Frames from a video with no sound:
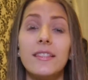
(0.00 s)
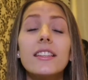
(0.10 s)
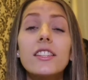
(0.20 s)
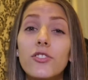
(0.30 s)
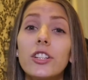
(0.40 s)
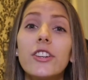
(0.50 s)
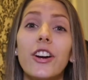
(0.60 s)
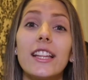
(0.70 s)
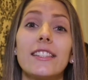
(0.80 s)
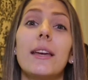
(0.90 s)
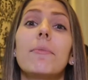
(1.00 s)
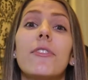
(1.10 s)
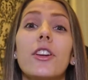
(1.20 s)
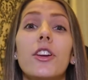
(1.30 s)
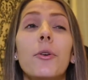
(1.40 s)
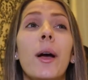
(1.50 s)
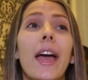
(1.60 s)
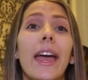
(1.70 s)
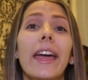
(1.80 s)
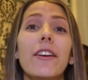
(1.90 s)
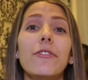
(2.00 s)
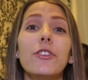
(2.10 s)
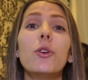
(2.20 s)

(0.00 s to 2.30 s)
This is a really great tip for you if